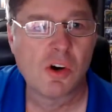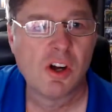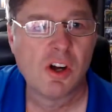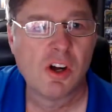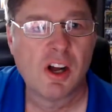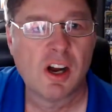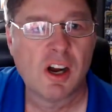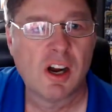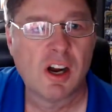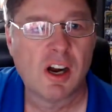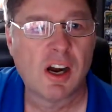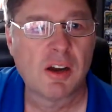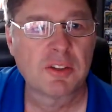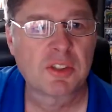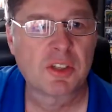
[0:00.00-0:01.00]
I
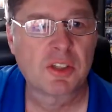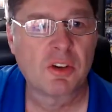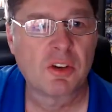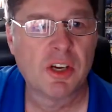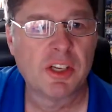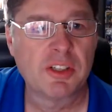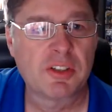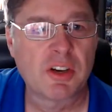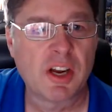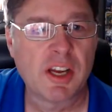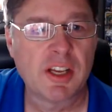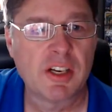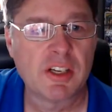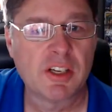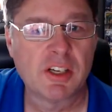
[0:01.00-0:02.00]
was going to go ahead and try
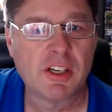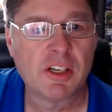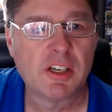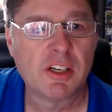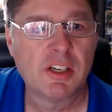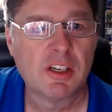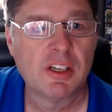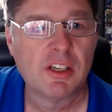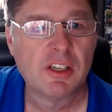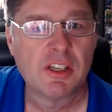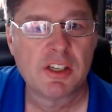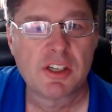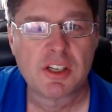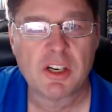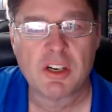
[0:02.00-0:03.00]
and
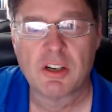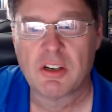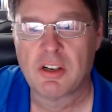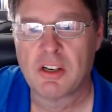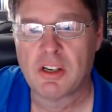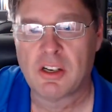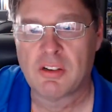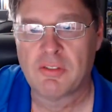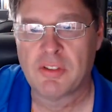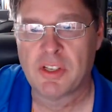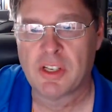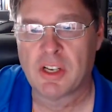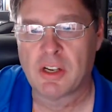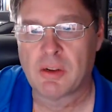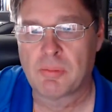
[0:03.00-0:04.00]
share
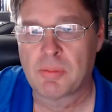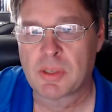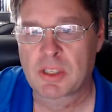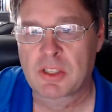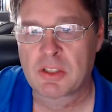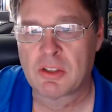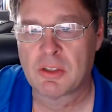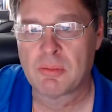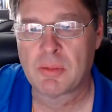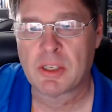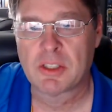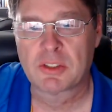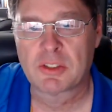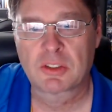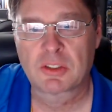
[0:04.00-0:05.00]
a picture in my
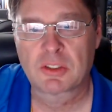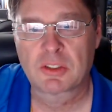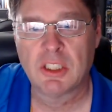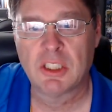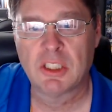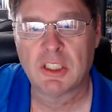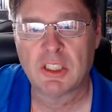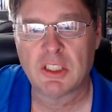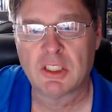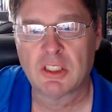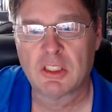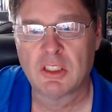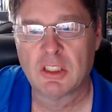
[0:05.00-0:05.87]
screen here.